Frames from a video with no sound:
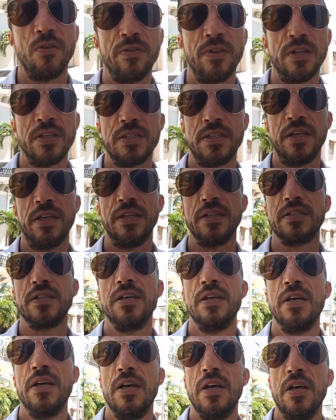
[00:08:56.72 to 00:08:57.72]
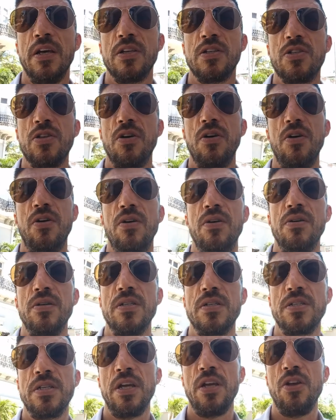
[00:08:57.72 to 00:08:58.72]
of these days. So,
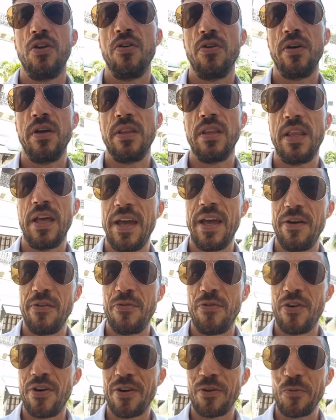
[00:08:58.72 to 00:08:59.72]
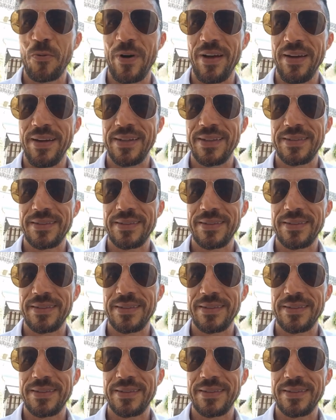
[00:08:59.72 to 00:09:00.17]
see you in the fourth one.